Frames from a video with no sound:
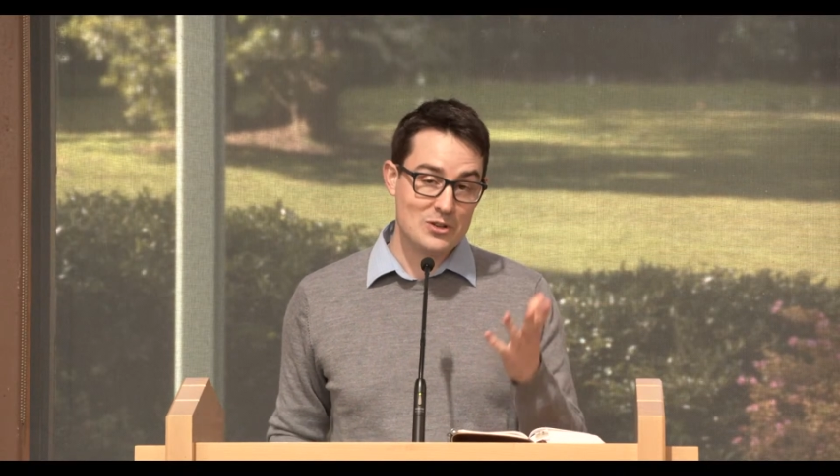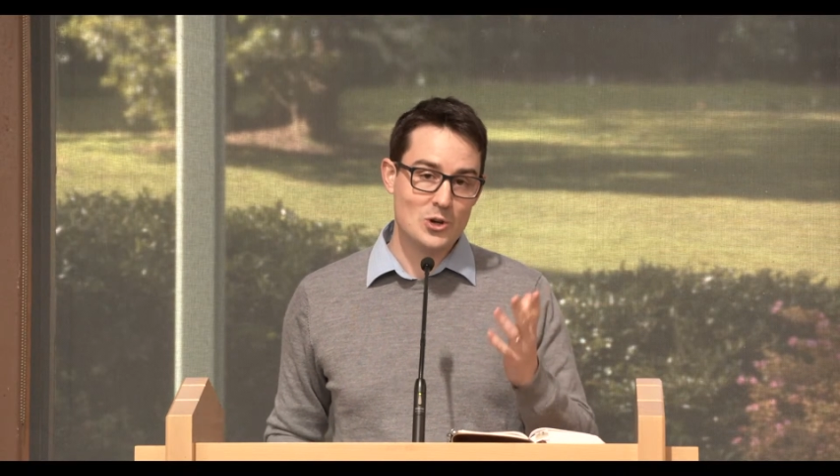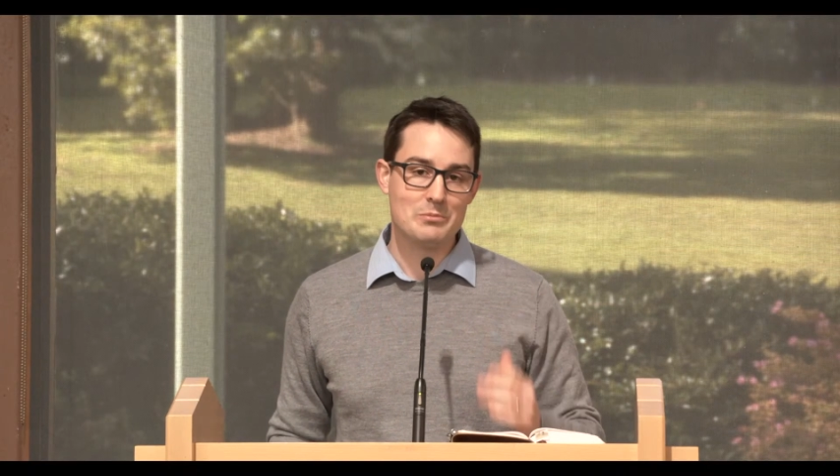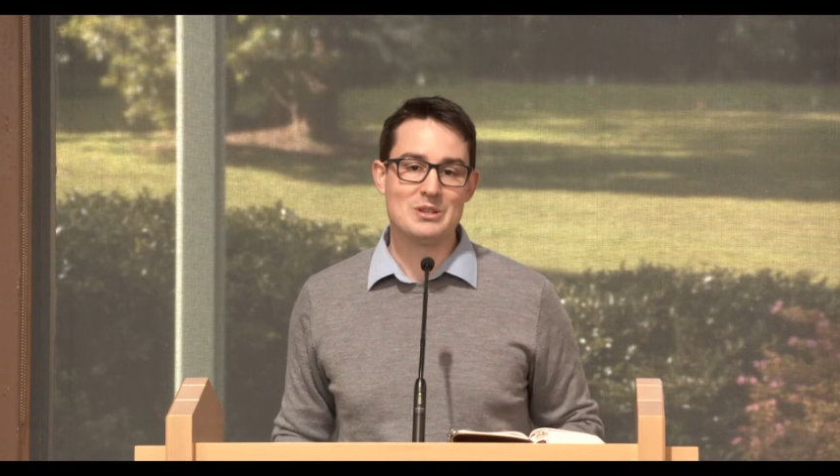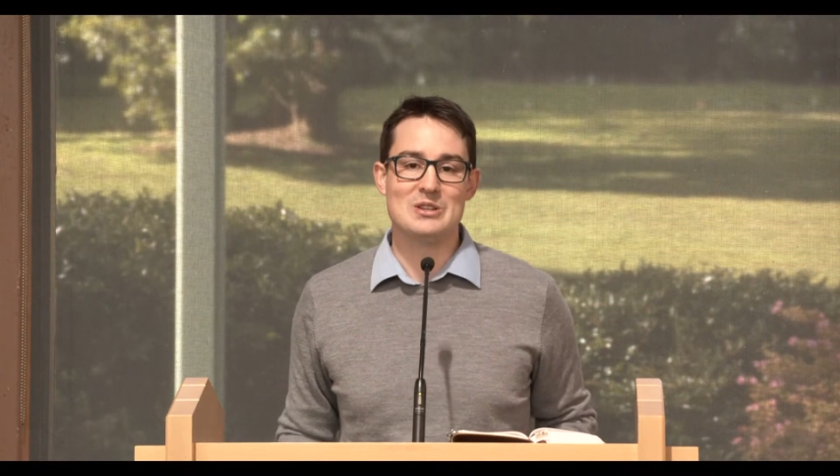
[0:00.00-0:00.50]

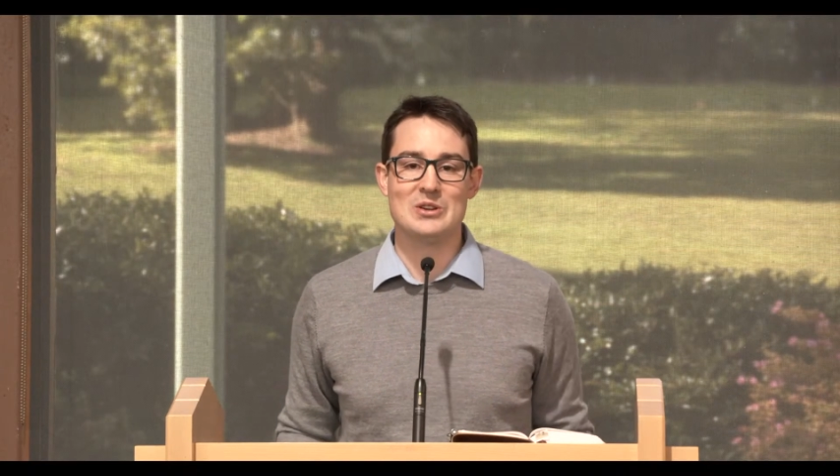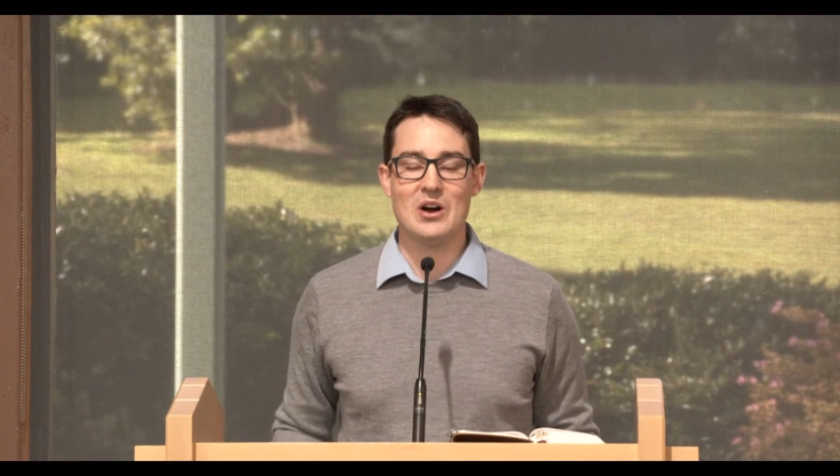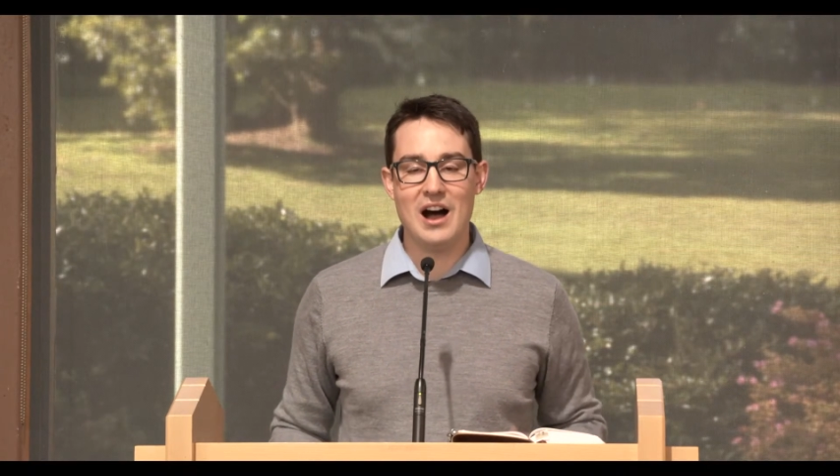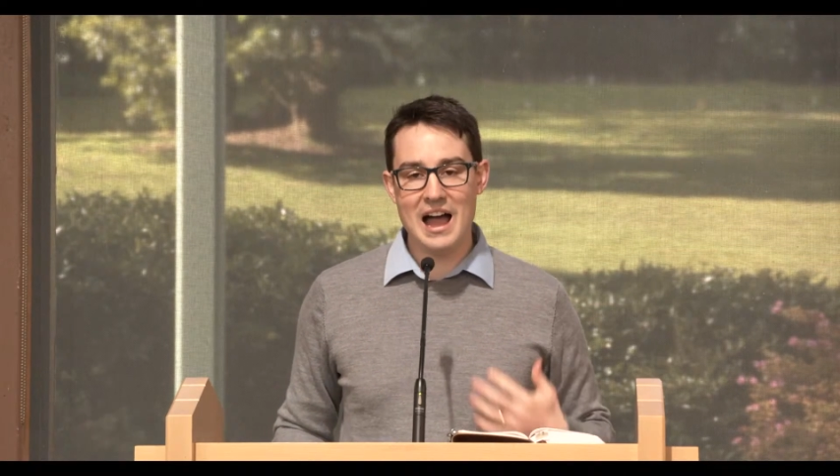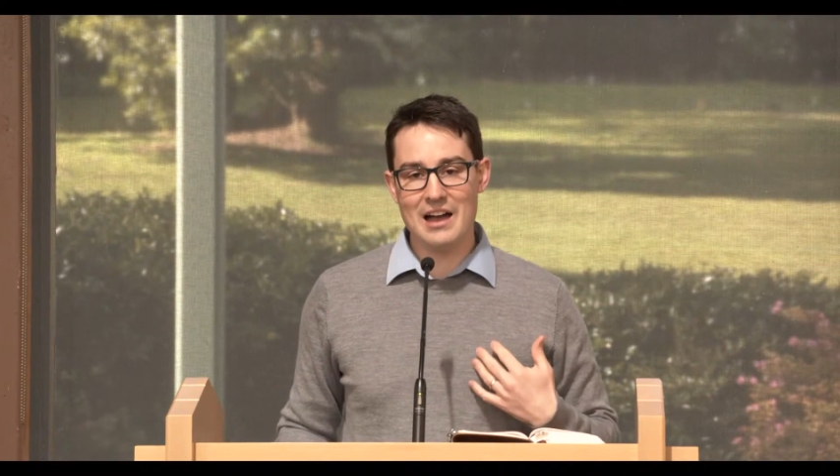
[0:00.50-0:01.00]
job to do,
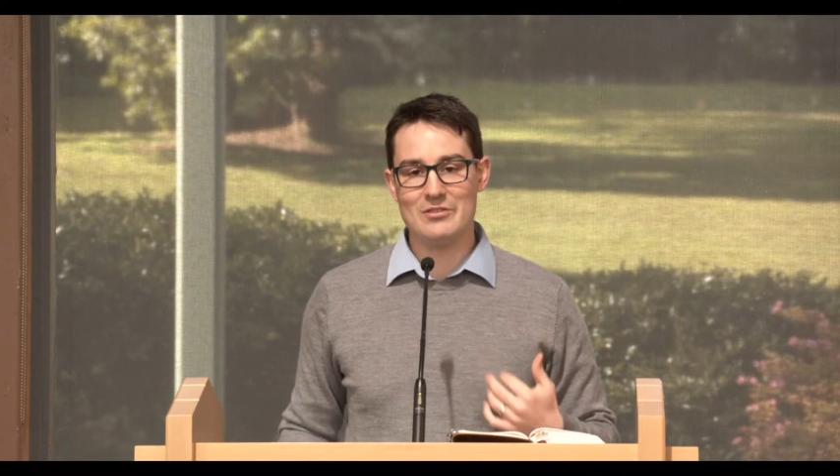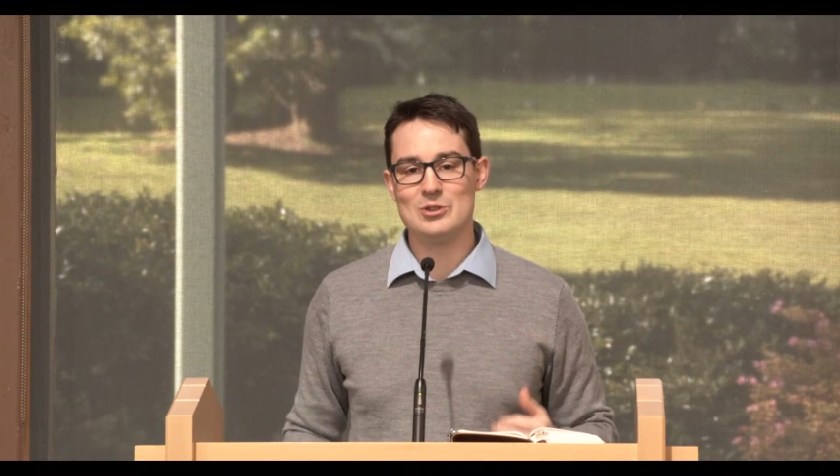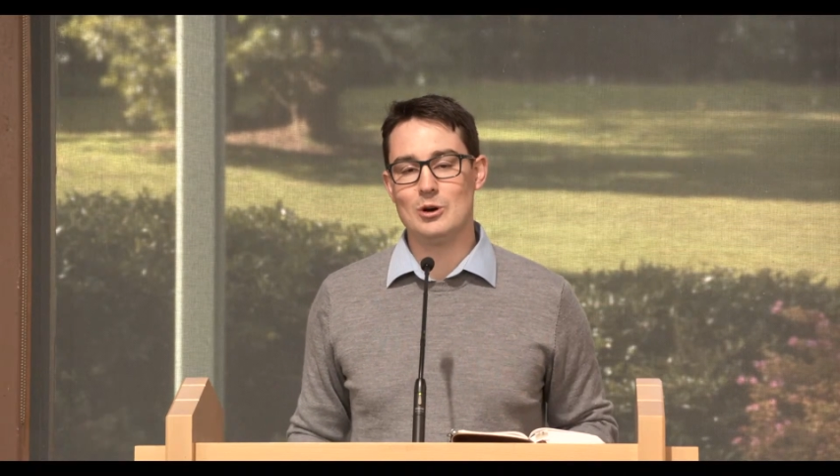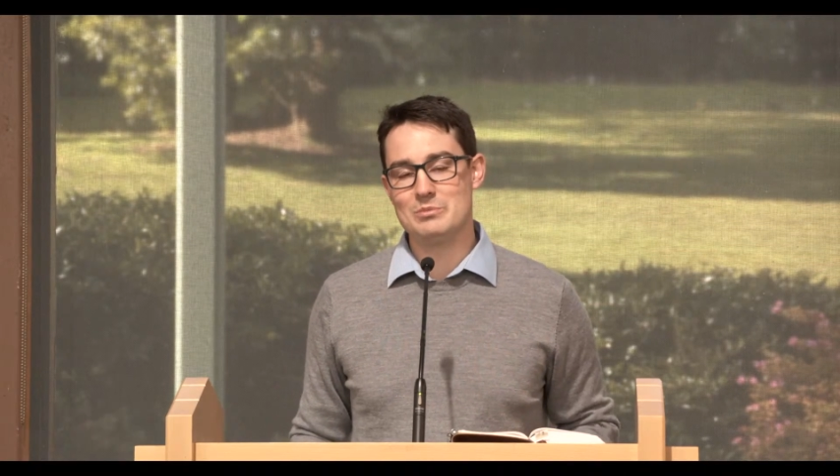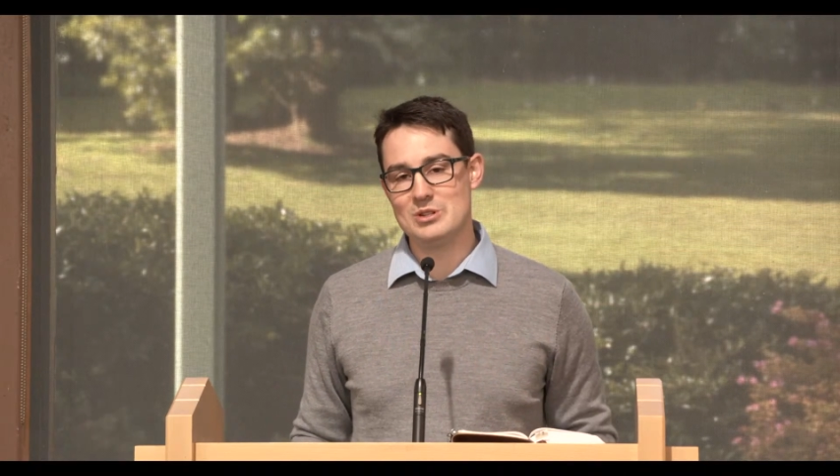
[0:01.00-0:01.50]
I have a
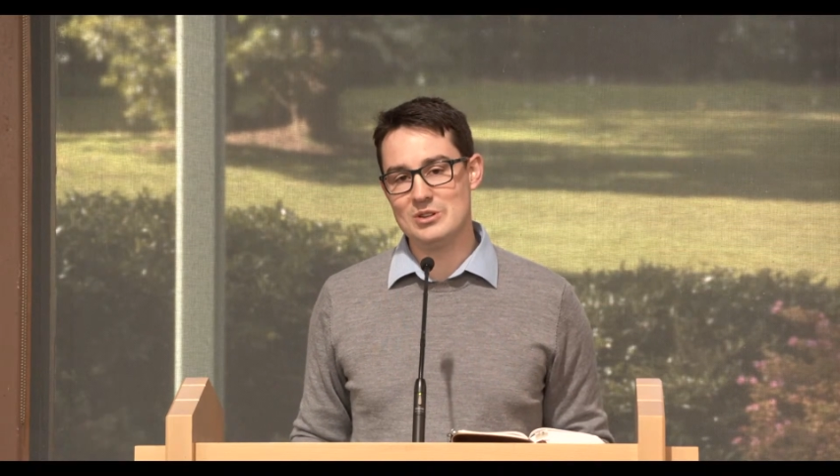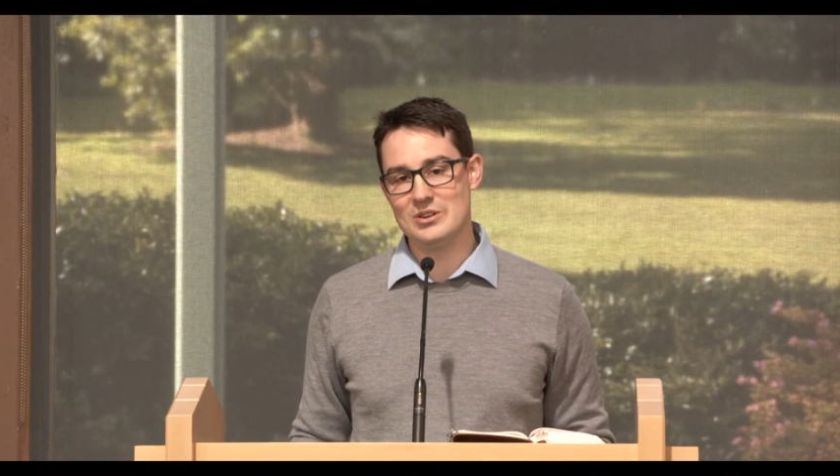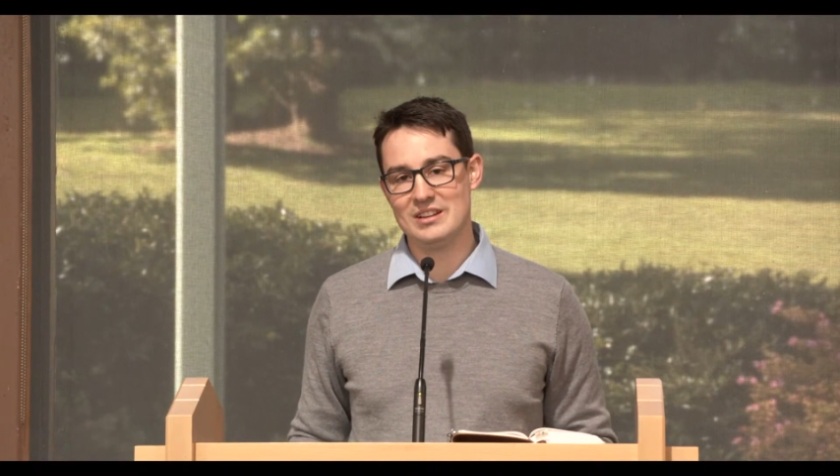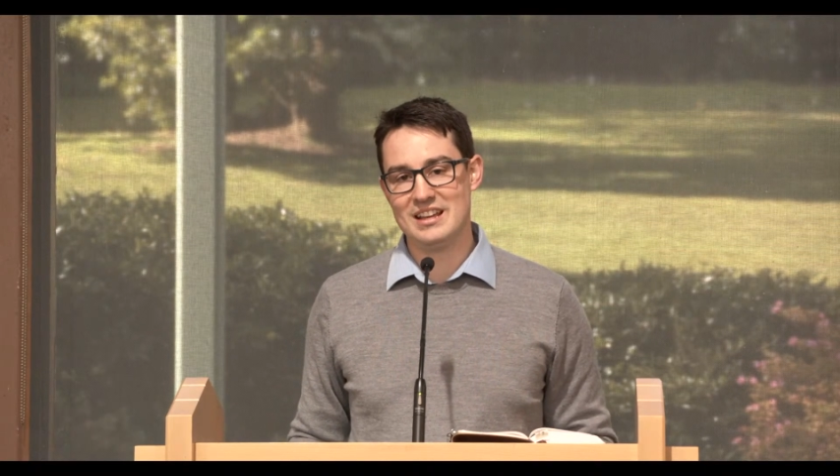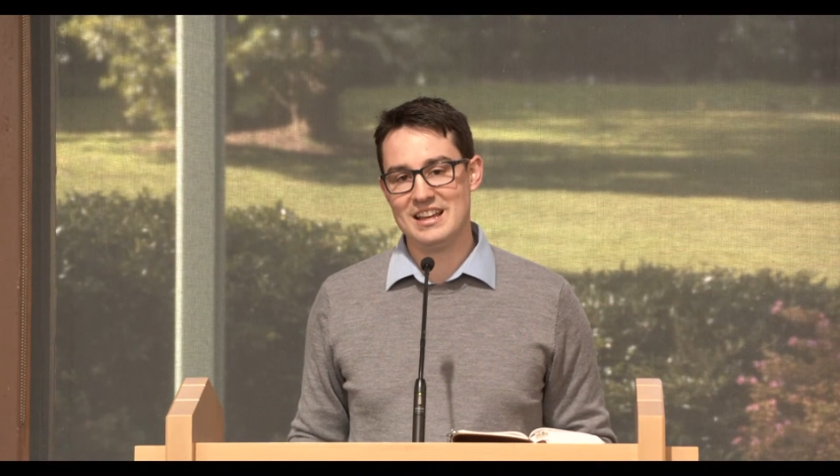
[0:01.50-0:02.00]
job to do.